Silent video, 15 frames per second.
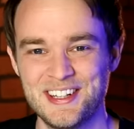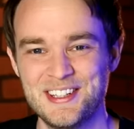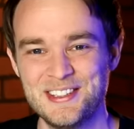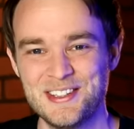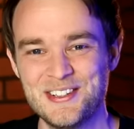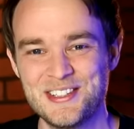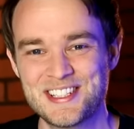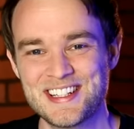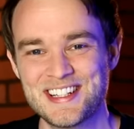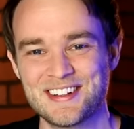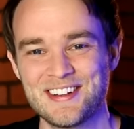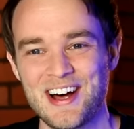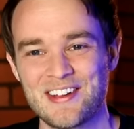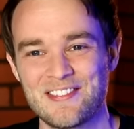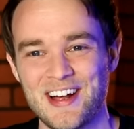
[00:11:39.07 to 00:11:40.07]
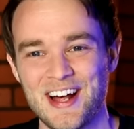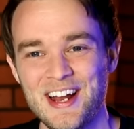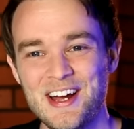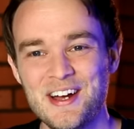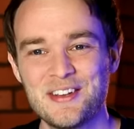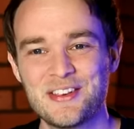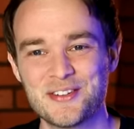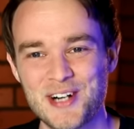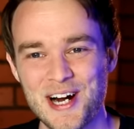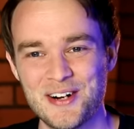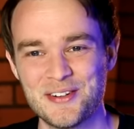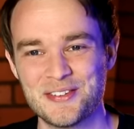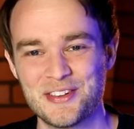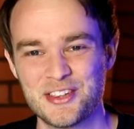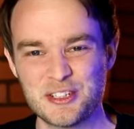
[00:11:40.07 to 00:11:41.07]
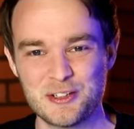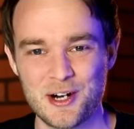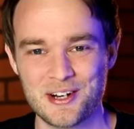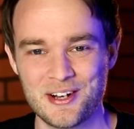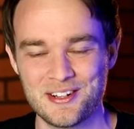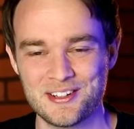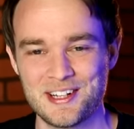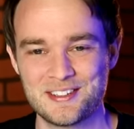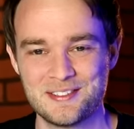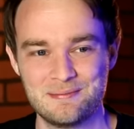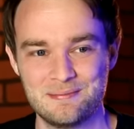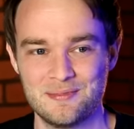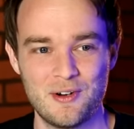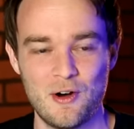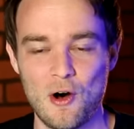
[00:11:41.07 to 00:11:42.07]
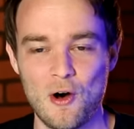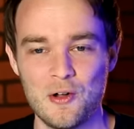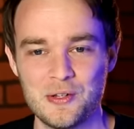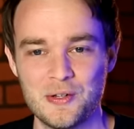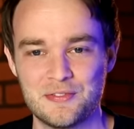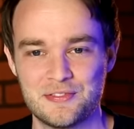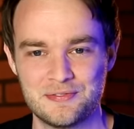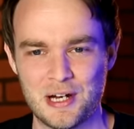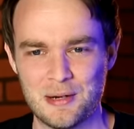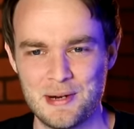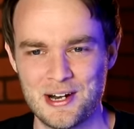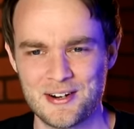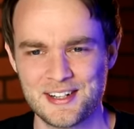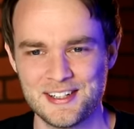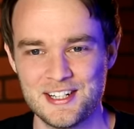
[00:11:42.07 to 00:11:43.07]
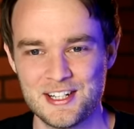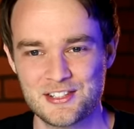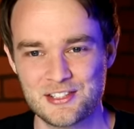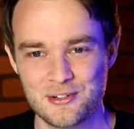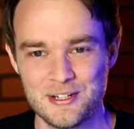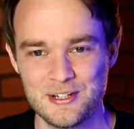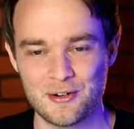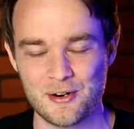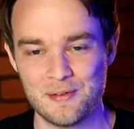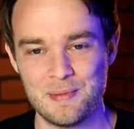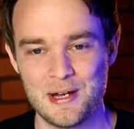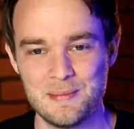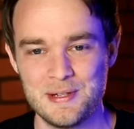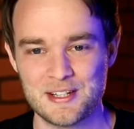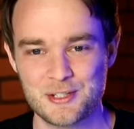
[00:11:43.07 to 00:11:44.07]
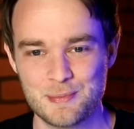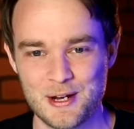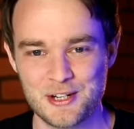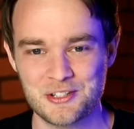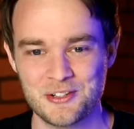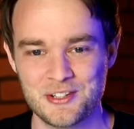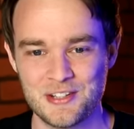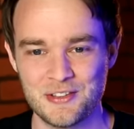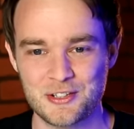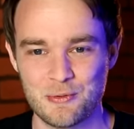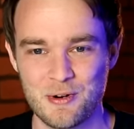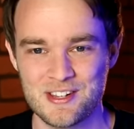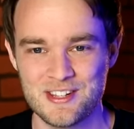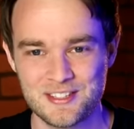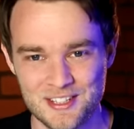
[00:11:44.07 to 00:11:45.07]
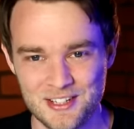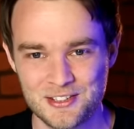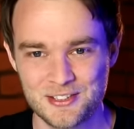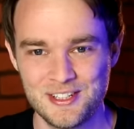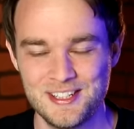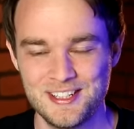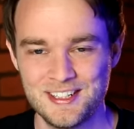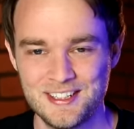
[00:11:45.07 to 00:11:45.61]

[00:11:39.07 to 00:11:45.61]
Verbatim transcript: you see a lot of that throughout throughout uh, like all of American history or maybe especially in the 20th century